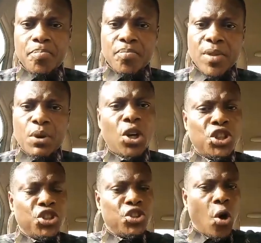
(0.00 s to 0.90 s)
Because
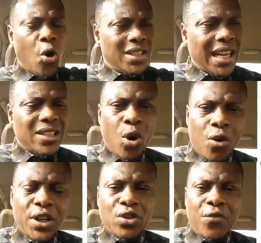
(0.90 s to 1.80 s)
she's not under the
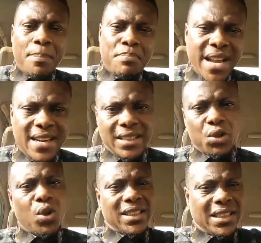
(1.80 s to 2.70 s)
coverage of her parents. She
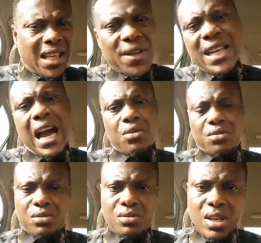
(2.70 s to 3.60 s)
was given out.
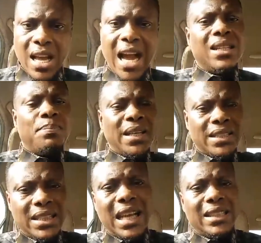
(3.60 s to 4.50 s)
And the
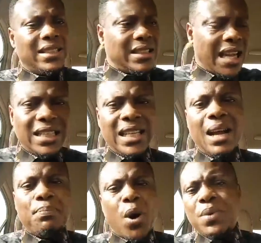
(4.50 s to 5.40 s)
person that is handling
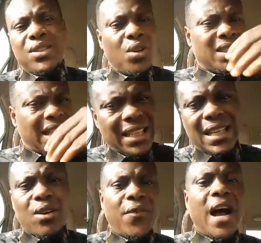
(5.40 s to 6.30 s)
her probably is not taking
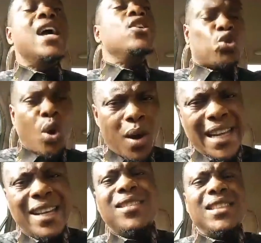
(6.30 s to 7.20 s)
care of her. Someone
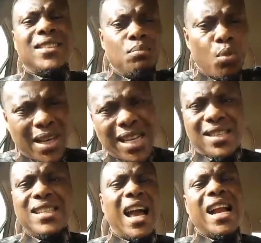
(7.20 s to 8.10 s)
else is
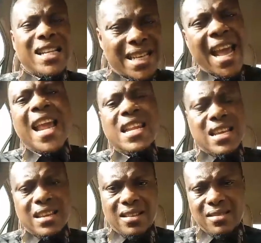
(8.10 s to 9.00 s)
molesting her
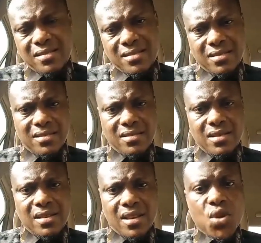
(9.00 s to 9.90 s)
daily.
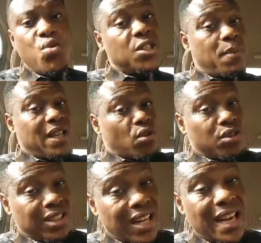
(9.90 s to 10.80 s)
You expect such
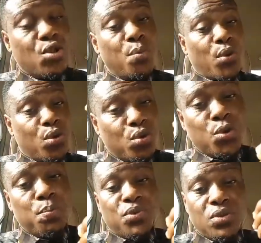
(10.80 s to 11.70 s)
a child to
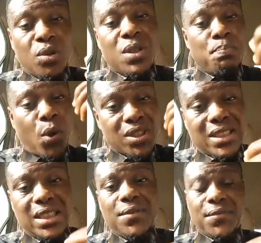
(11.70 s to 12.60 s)
produce something
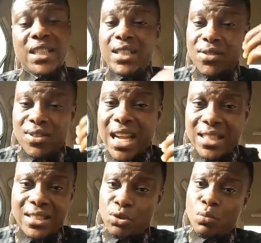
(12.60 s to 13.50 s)
positive in the
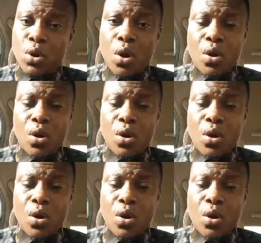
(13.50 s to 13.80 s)
society tomorrow?